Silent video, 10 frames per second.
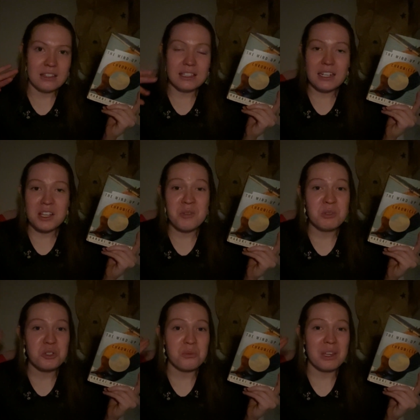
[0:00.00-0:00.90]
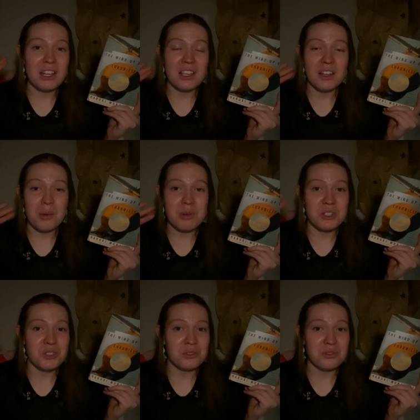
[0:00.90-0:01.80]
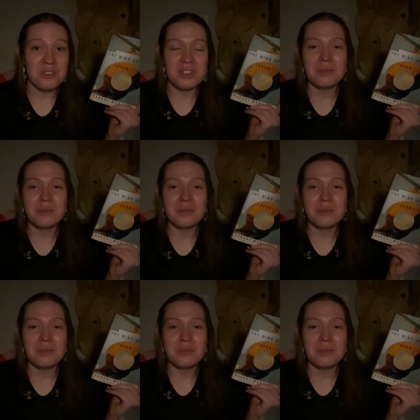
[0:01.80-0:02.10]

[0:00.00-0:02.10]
lead him to meeting a bunch of